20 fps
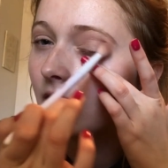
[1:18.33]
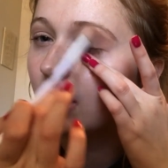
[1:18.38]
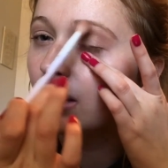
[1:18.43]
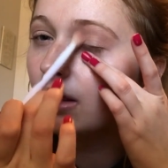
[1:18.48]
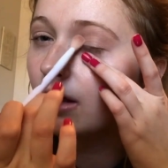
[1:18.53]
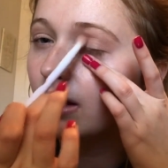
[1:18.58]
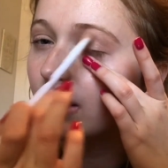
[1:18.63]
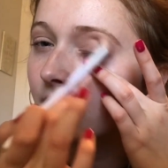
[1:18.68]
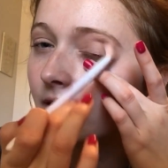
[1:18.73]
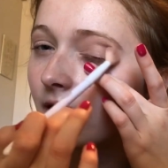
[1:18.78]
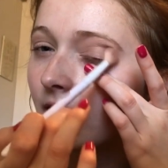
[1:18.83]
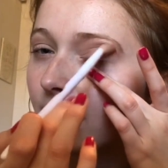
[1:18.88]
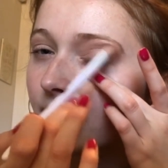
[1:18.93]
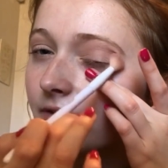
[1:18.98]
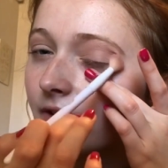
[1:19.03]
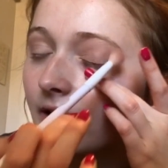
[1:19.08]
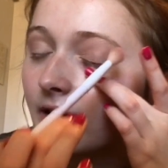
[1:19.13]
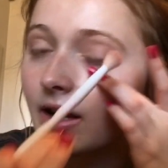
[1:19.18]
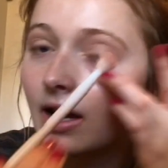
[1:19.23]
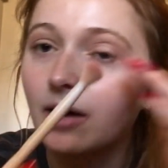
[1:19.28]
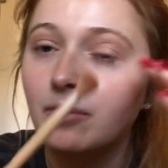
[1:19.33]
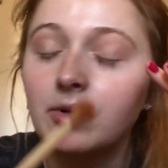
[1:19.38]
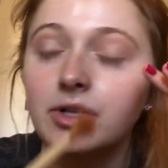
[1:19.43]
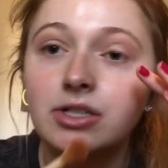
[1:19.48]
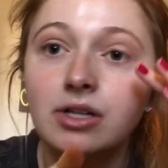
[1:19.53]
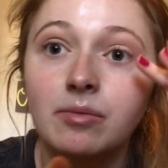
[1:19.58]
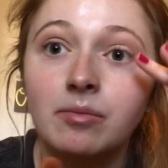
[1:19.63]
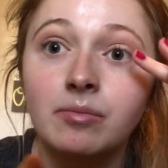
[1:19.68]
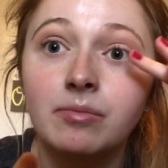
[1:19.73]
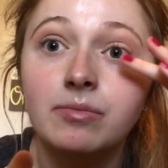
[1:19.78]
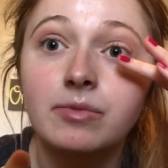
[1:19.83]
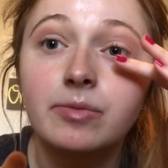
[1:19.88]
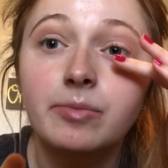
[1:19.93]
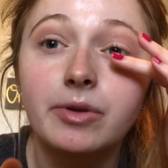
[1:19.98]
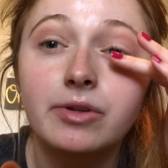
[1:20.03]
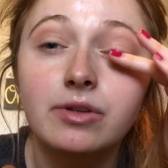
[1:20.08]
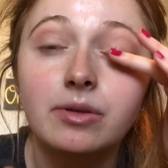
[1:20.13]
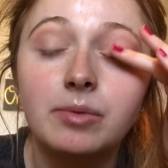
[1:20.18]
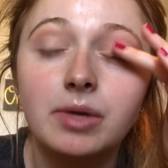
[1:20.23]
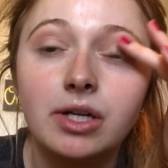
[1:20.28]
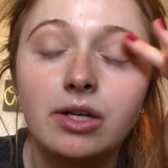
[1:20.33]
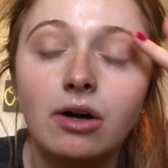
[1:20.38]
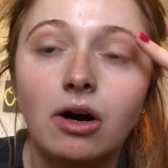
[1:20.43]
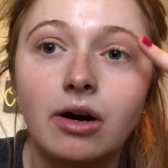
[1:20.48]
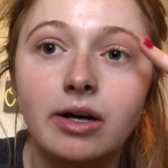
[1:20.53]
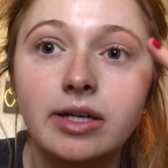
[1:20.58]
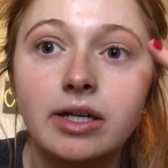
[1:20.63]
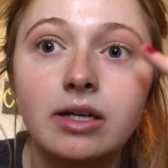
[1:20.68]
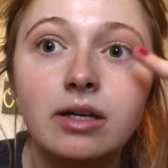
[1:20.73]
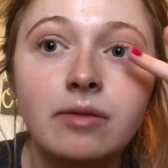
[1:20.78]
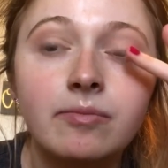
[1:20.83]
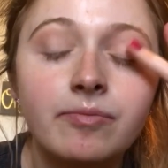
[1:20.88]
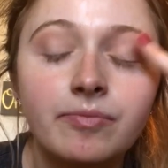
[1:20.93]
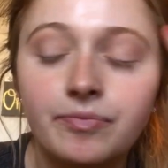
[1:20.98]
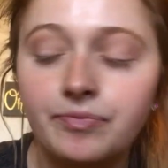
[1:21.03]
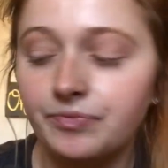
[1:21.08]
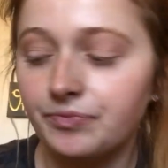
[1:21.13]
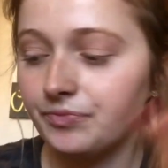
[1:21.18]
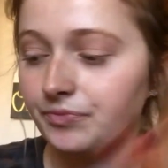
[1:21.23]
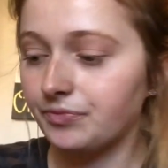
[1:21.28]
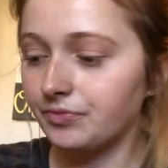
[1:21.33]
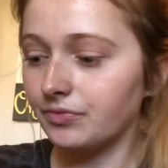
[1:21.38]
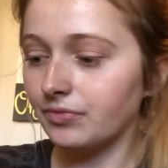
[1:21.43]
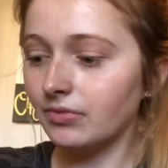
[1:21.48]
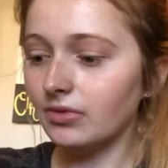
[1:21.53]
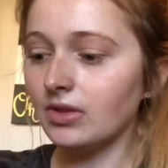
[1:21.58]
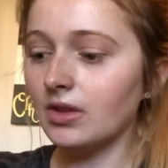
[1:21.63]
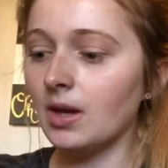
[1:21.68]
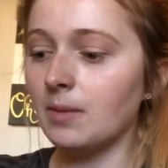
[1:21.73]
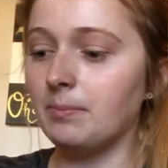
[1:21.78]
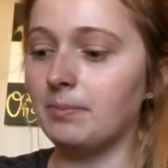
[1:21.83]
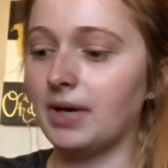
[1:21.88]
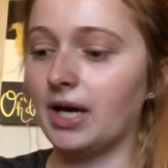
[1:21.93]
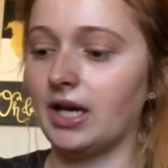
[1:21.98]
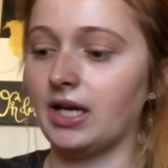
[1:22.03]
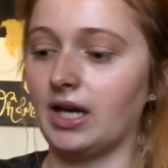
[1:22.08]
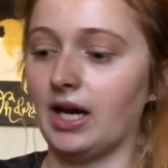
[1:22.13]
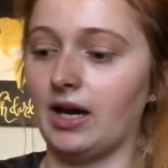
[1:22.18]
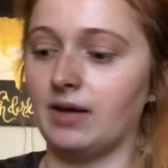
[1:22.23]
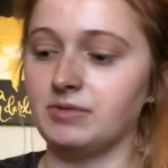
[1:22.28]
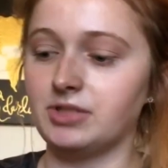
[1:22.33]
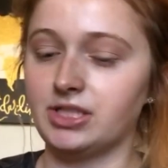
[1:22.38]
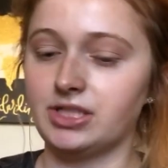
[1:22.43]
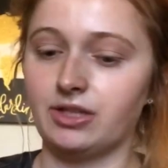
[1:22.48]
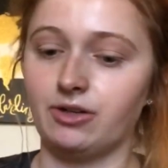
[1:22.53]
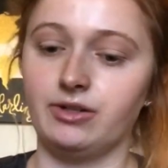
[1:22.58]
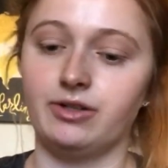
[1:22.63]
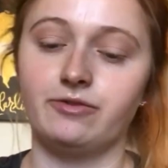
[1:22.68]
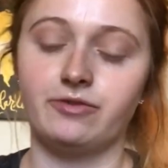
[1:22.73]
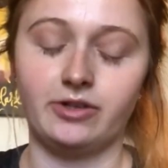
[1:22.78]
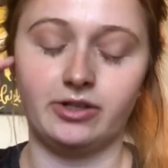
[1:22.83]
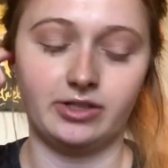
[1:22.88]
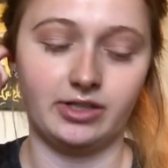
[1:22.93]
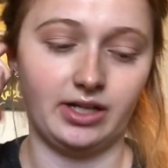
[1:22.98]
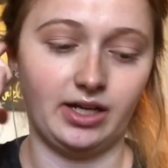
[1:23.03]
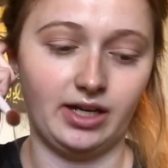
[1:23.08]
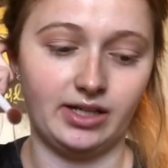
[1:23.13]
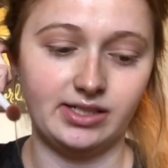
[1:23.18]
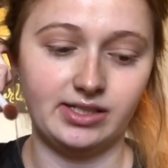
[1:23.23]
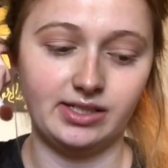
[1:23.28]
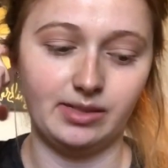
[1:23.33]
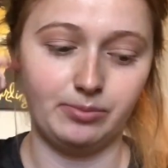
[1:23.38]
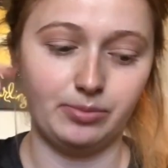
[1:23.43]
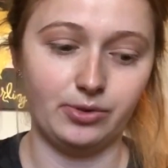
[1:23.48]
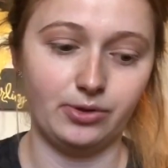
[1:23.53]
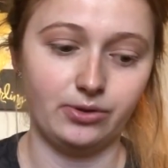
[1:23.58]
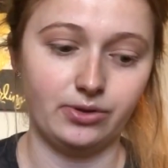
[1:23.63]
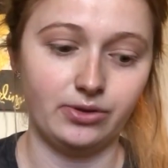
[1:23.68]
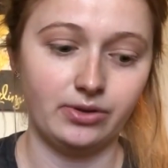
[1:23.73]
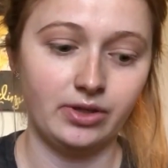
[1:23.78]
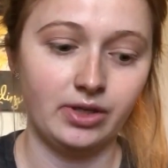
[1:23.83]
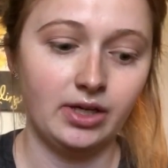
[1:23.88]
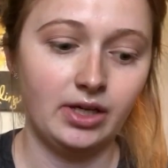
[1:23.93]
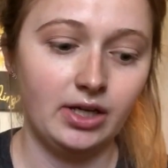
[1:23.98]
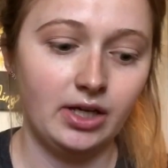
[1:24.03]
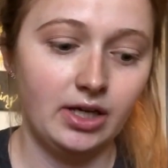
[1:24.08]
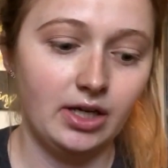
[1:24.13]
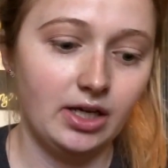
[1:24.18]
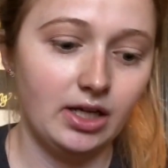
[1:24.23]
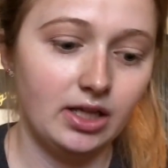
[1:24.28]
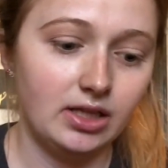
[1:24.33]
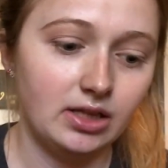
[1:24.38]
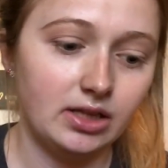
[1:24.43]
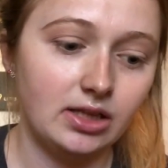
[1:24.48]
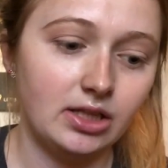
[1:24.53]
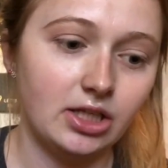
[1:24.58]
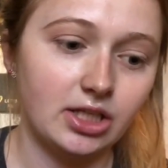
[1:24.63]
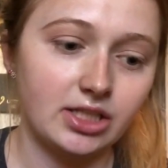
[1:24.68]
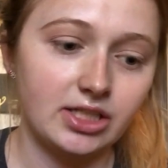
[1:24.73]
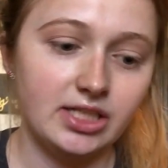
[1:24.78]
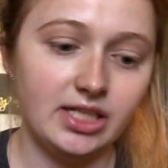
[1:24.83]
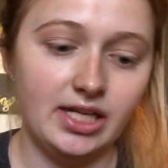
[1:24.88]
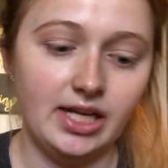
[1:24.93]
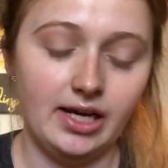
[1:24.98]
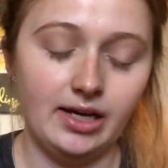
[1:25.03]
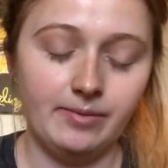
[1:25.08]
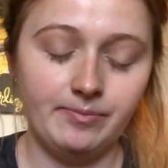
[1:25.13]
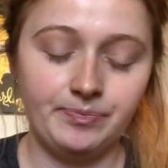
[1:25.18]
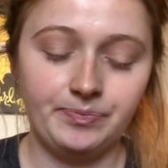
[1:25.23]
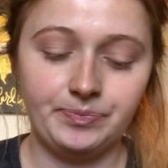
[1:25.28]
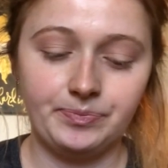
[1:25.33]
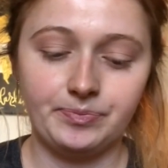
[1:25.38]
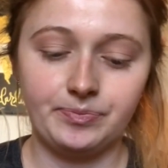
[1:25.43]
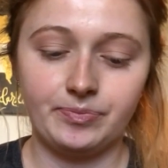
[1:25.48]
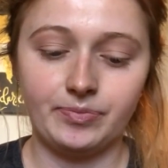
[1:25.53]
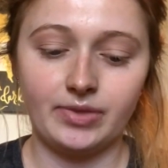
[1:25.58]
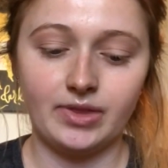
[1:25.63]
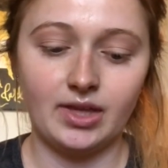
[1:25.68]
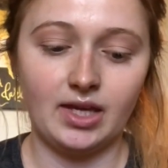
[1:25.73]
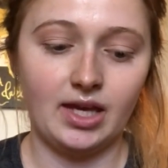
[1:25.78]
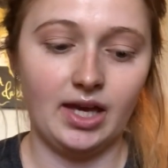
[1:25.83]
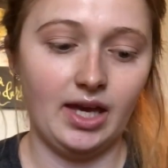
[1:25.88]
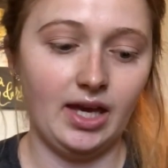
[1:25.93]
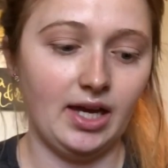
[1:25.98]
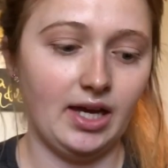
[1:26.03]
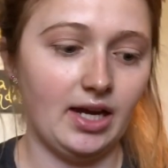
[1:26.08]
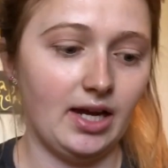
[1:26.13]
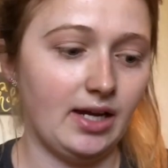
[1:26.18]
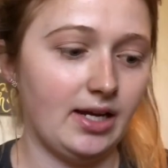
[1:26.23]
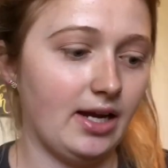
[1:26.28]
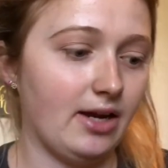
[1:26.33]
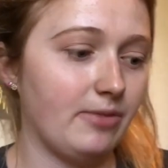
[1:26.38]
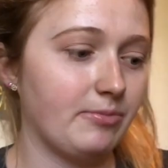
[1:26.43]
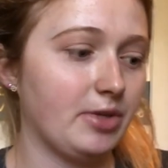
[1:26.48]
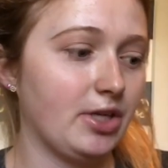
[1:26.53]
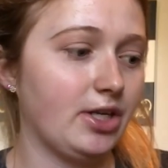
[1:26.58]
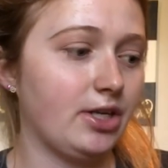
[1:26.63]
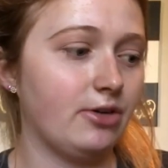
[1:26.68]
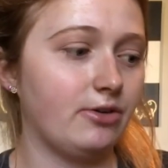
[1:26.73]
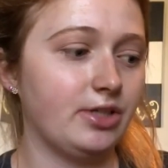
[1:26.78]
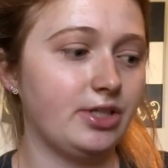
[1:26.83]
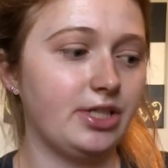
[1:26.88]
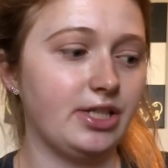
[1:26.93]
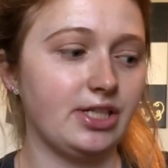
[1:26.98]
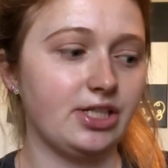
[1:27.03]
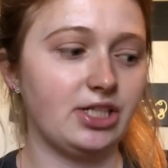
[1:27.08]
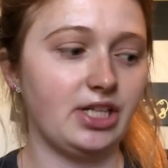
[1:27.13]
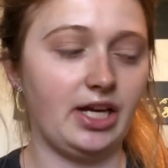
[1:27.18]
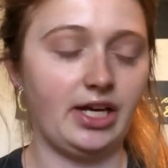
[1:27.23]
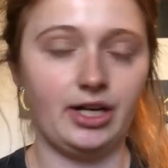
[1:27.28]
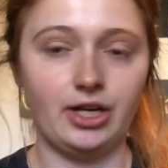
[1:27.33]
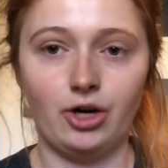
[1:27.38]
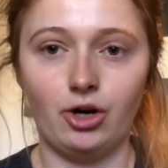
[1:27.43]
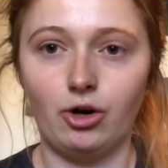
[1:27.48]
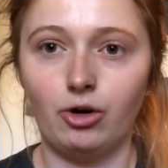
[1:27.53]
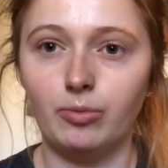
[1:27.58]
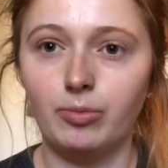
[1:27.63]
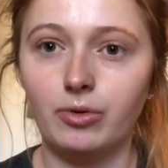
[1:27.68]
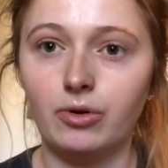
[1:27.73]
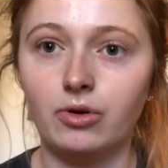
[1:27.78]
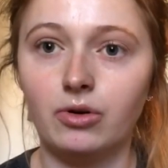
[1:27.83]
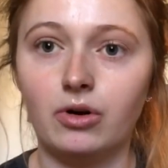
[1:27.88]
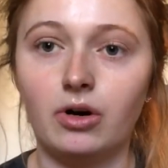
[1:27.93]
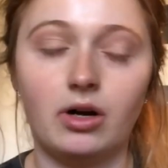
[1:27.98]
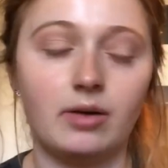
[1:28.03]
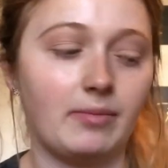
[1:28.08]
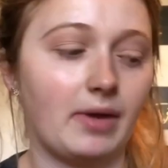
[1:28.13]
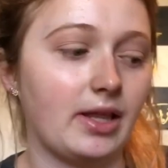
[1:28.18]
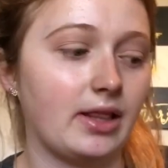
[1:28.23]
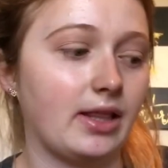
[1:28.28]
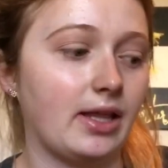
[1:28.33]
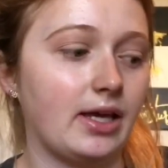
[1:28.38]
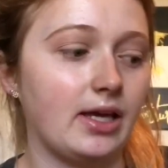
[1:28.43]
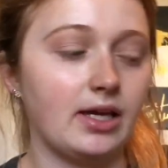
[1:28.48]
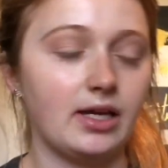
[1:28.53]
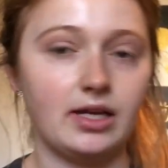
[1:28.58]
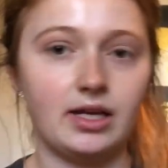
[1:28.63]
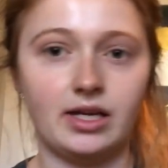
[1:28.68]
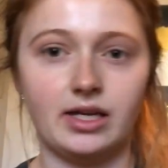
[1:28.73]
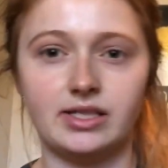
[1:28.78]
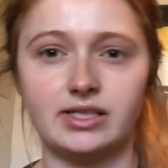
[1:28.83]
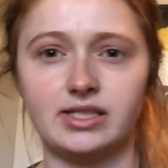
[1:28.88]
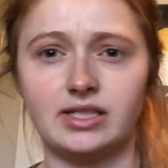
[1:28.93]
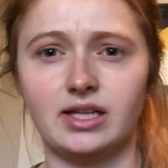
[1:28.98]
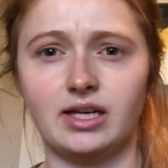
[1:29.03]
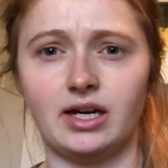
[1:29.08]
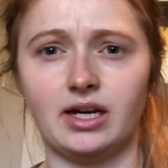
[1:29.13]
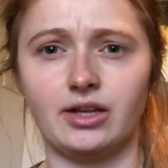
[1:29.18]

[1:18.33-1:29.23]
the other half like how much I'm supposed to be talking. But yeah, I'm just going for a simple look today. And now I'm gonna go into the shade Opal on my lid. It's